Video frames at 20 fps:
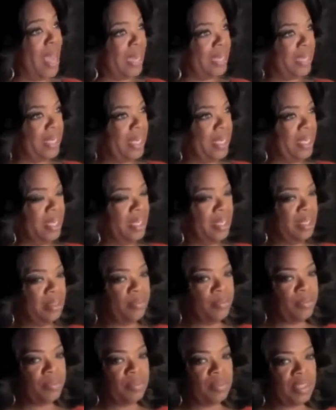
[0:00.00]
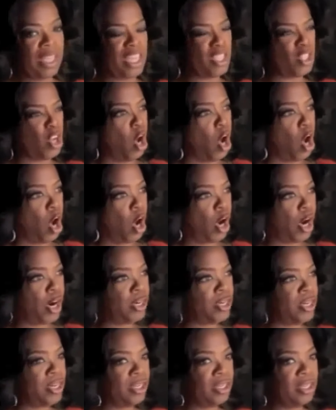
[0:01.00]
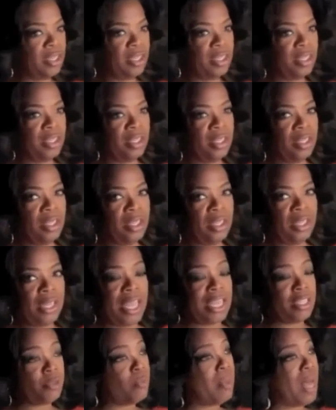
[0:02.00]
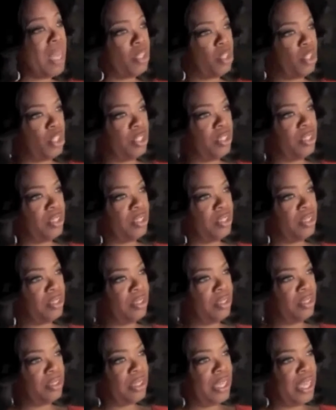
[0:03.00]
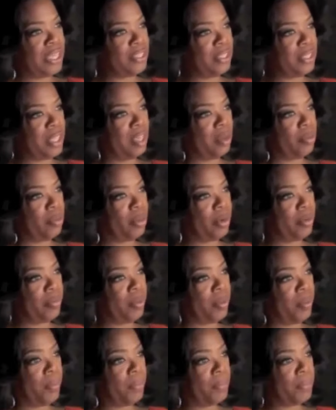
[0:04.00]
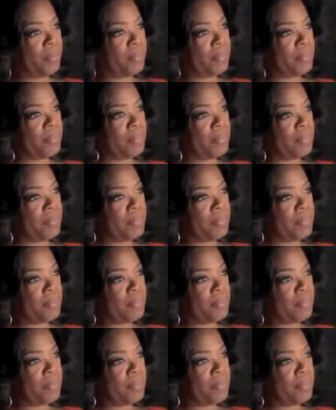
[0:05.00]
as badly, as hard, as much as The Color Purple.